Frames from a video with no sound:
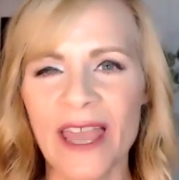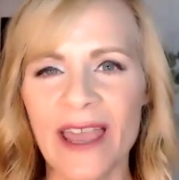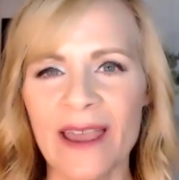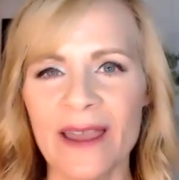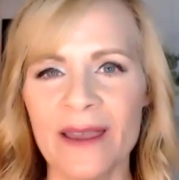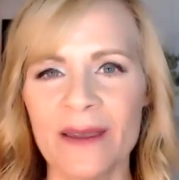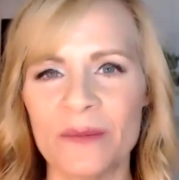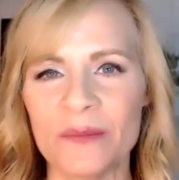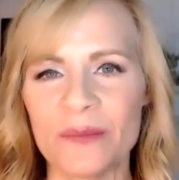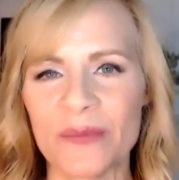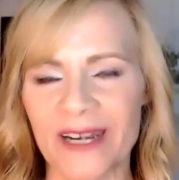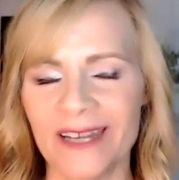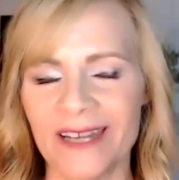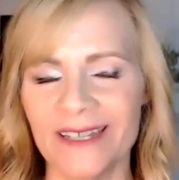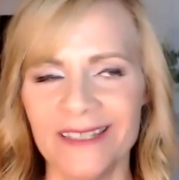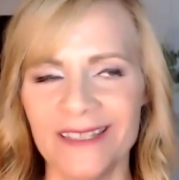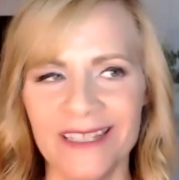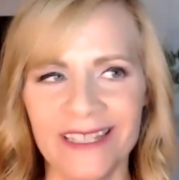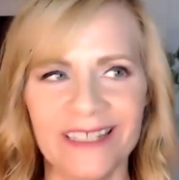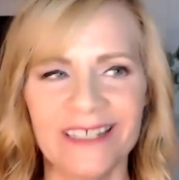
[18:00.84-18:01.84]
that, but I
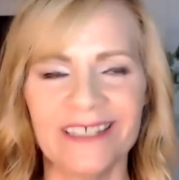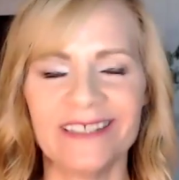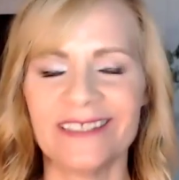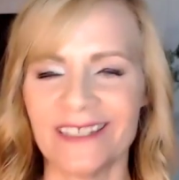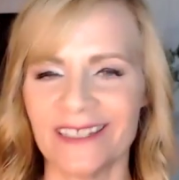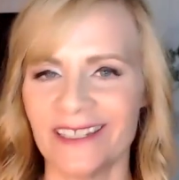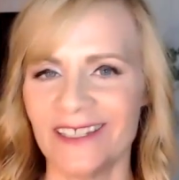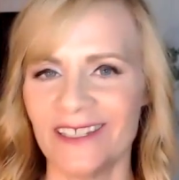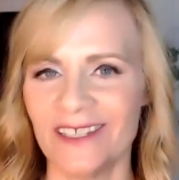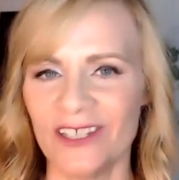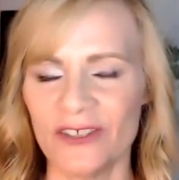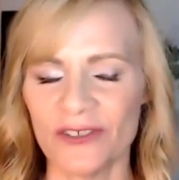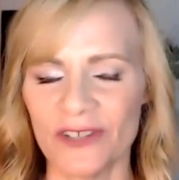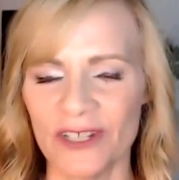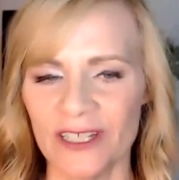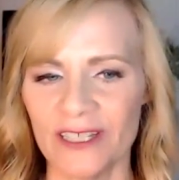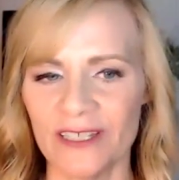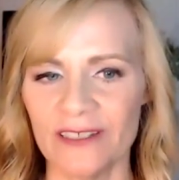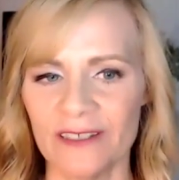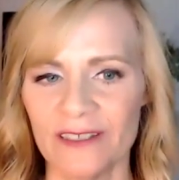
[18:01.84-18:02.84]
needed to hear
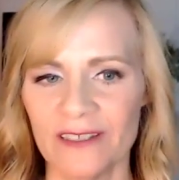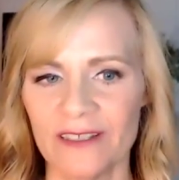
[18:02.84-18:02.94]
it.